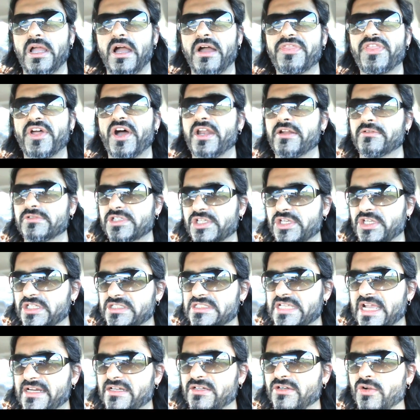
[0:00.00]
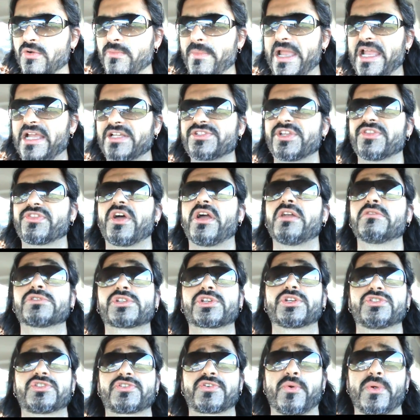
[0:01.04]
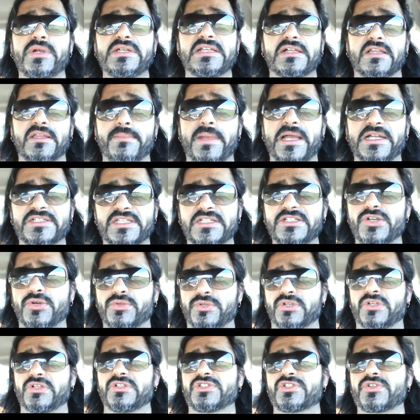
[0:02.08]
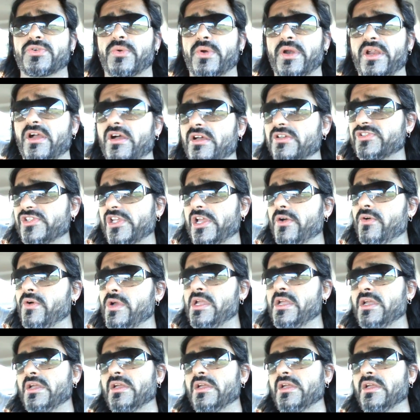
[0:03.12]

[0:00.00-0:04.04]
I thought it was a good technical match. I thought it was a good storytelling match. They told a good story also.